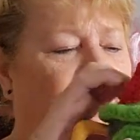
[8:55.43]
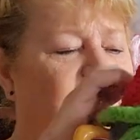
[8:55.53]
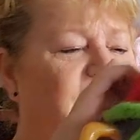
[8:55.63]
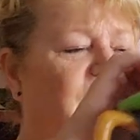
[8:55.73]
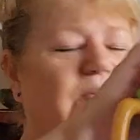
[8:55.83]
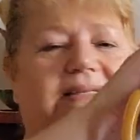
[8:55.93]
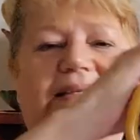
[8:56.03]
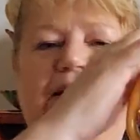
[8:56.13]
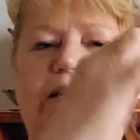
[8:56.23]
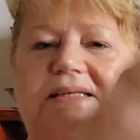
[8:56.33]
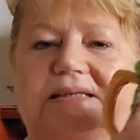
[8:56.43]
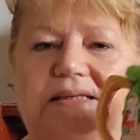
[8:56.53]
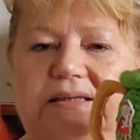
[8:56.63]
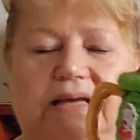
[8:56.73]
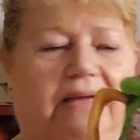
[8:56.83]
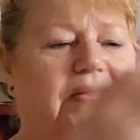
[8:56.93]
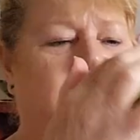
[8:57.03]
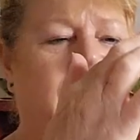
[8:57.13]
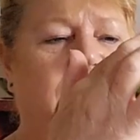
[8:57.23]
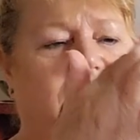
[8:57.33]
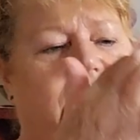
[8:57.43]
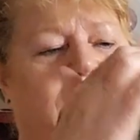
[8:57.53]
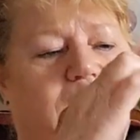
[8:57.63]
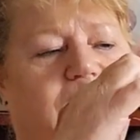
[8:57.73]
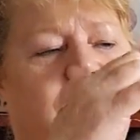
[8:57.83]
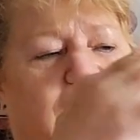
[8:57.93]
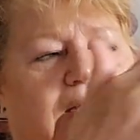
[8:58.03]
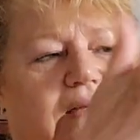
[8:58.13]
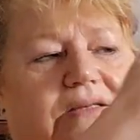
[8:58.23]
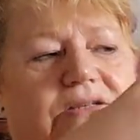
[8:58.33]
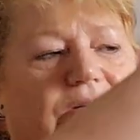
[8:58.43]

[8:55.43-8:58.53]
this was knitted and then converting it to